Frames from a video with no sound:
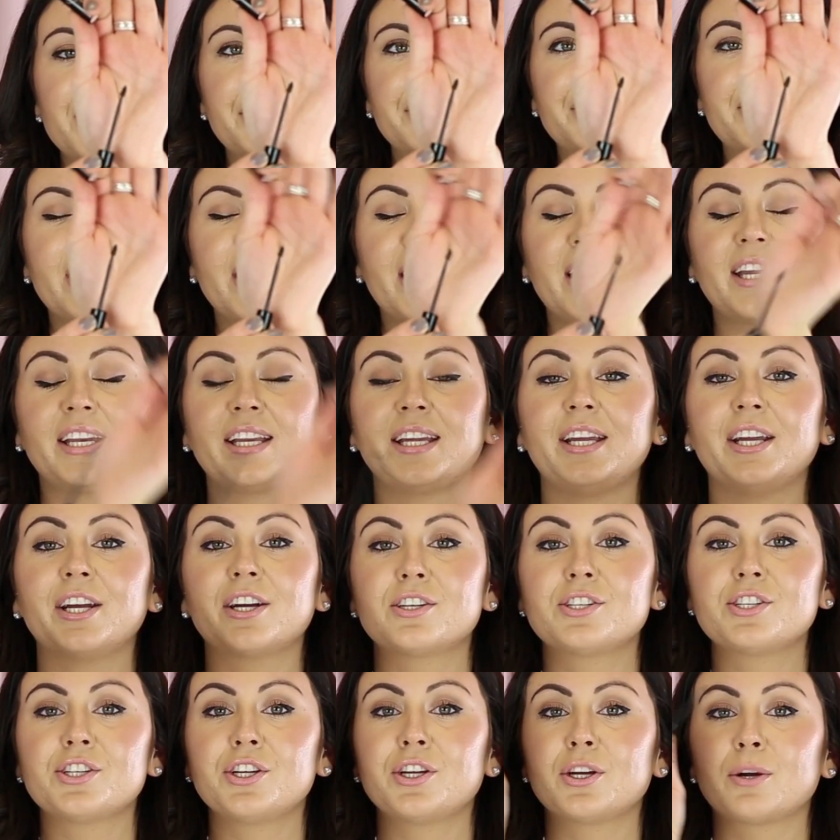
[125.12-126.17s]
So they
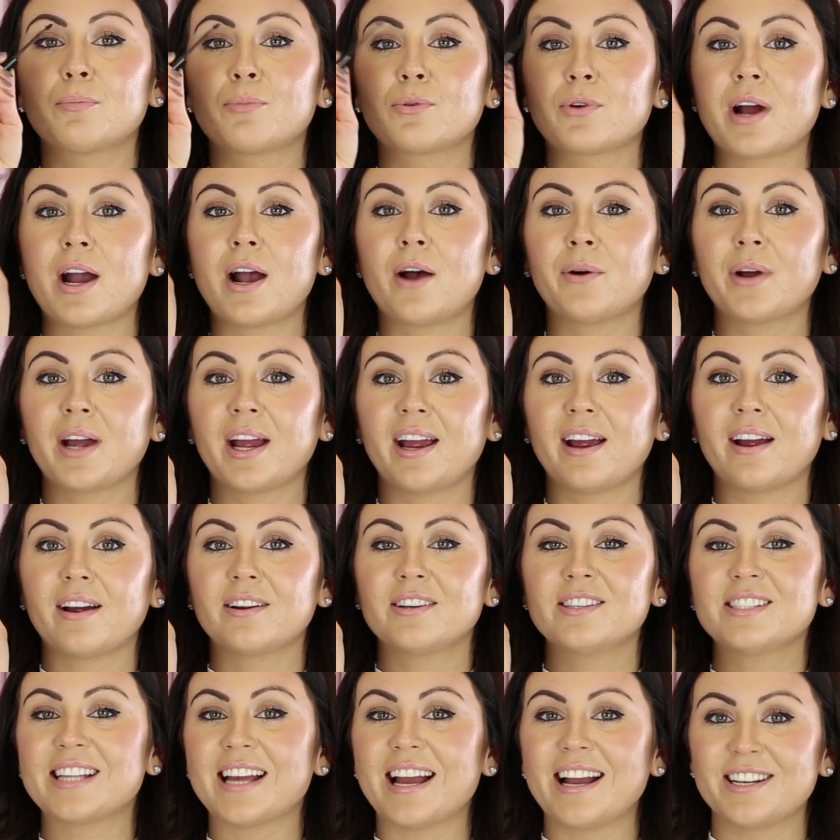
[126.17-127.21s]
adhere to your brow
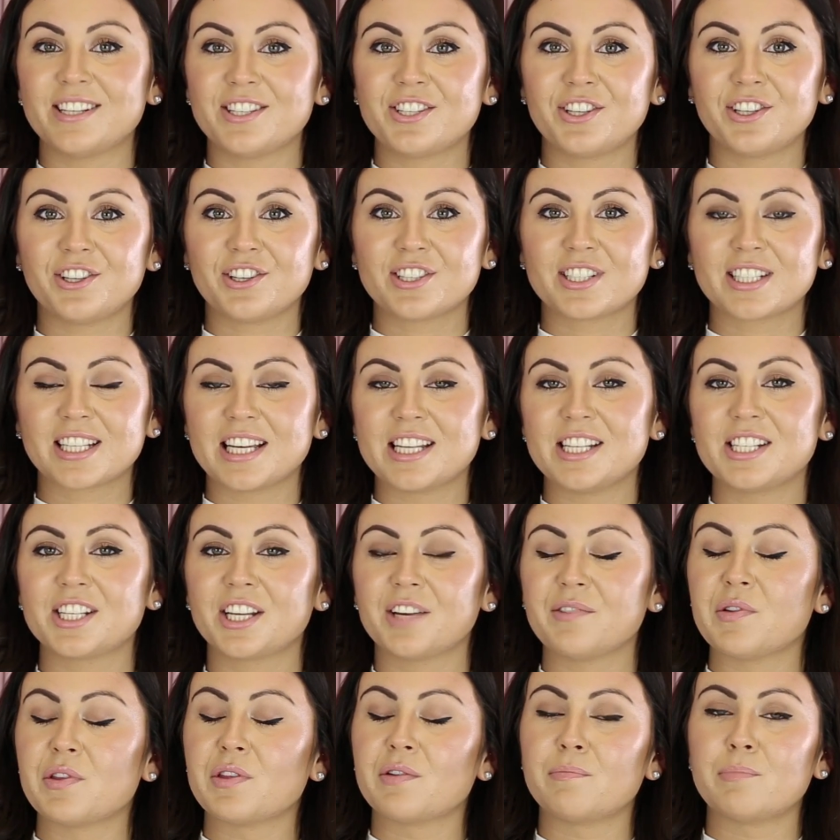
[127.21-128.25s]
hairs and to your skin to
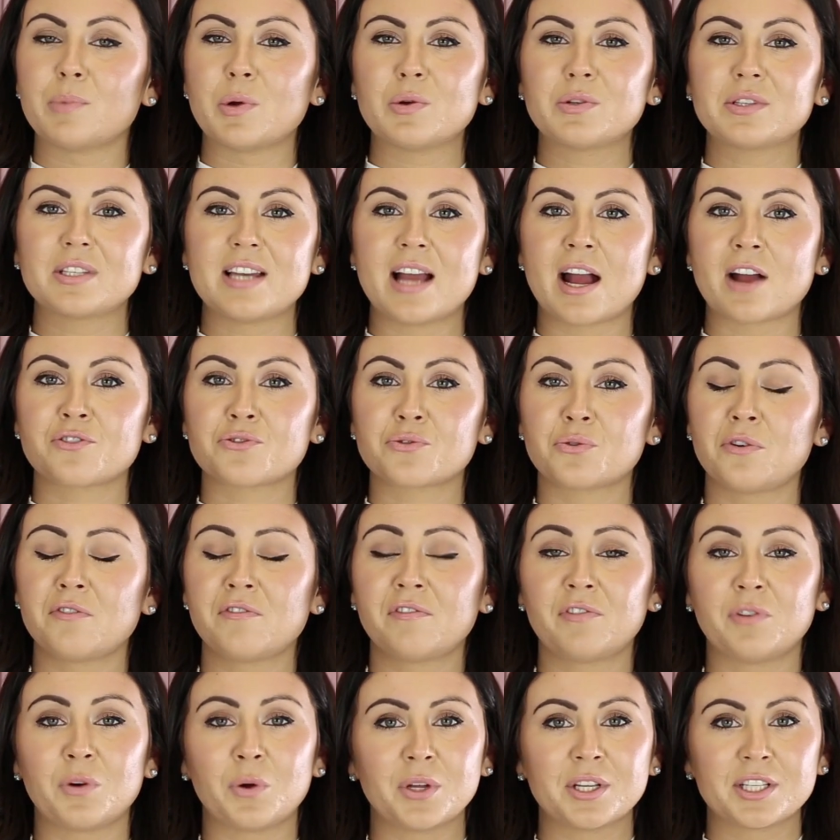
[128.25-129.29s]
give you the most natural,
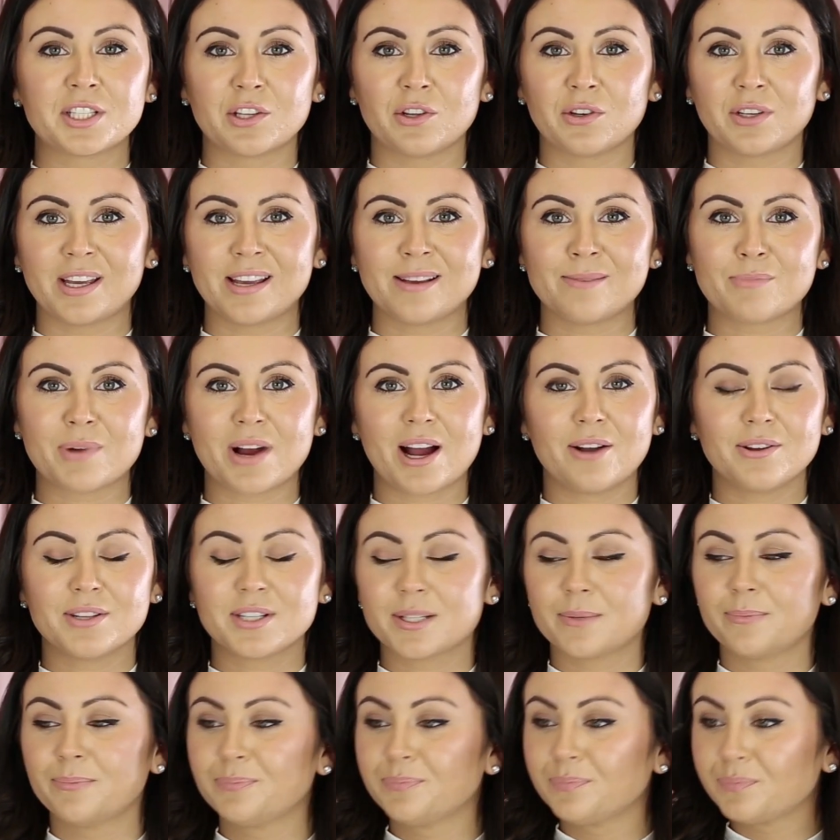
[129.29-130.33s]
fullest looking
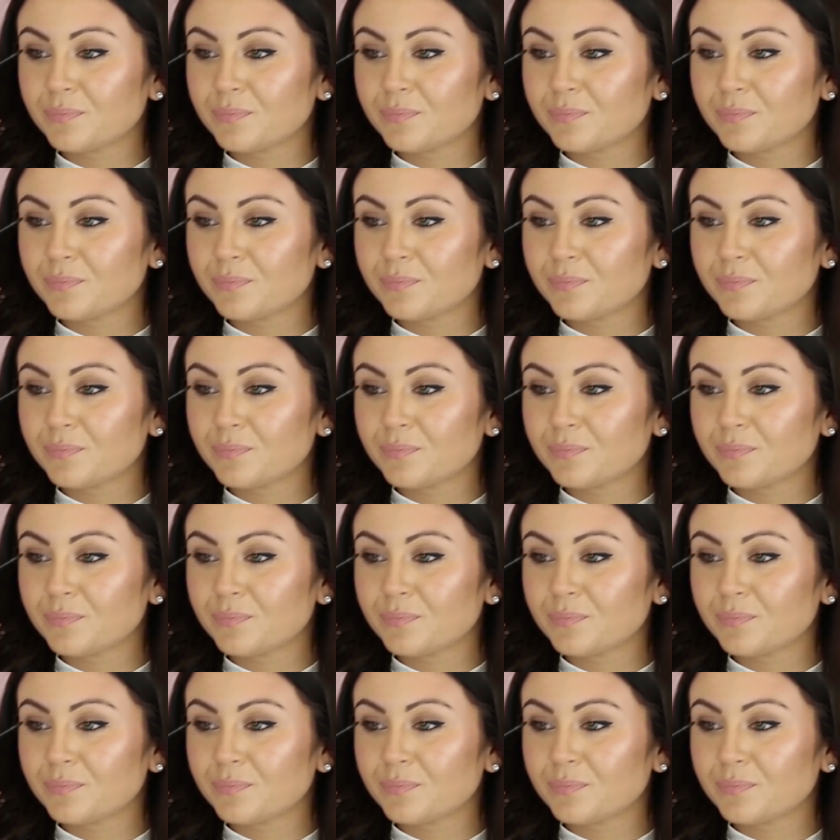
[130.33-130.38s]
brows.